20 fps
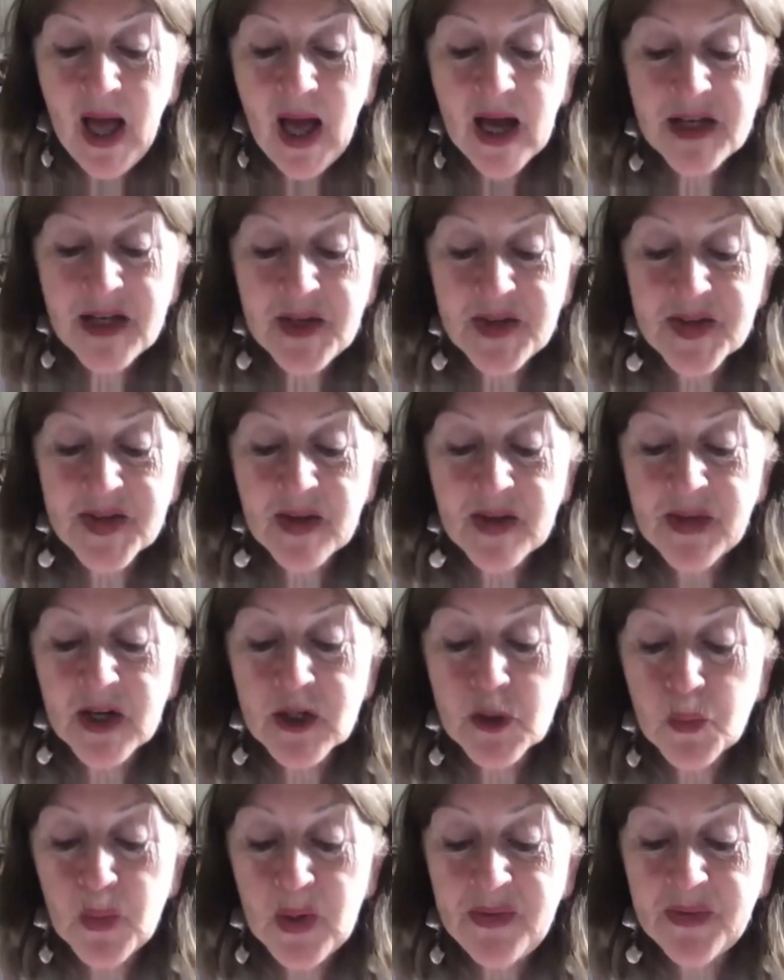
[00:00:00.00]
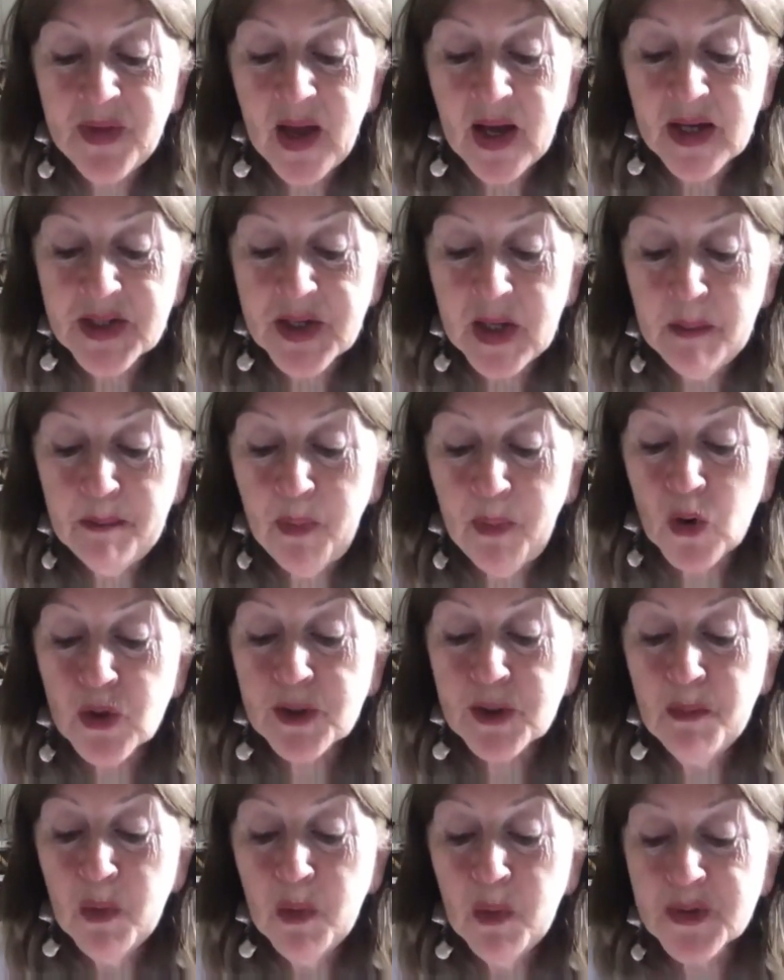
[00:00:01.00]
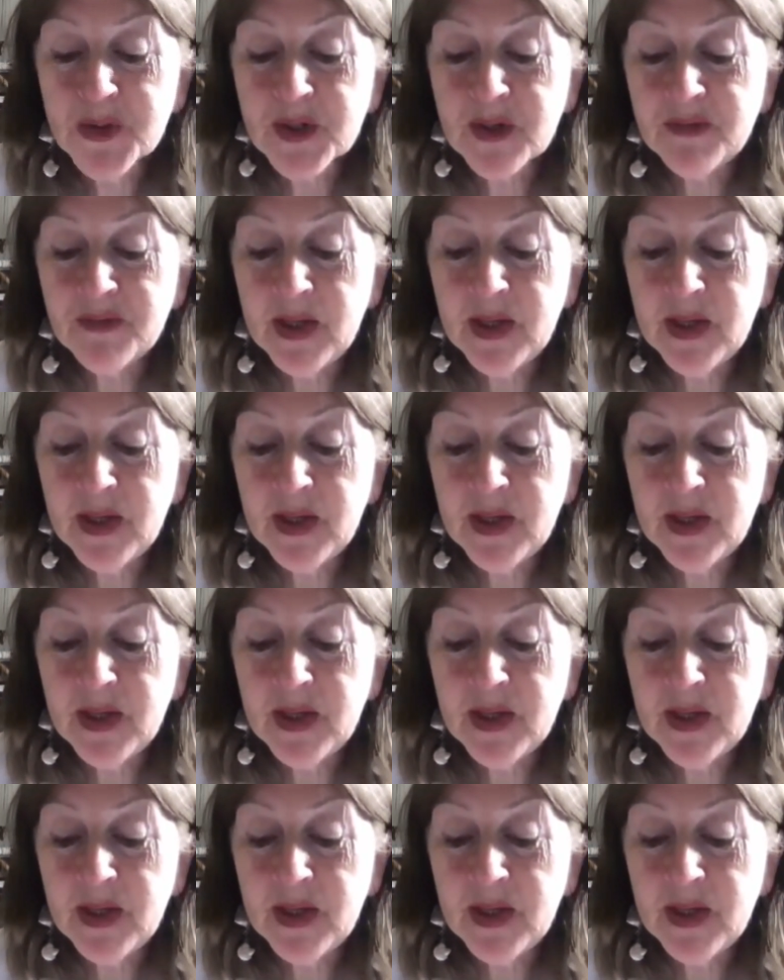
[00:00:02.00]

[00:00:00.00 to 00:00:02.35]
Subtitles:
and he said that with that, he bought most of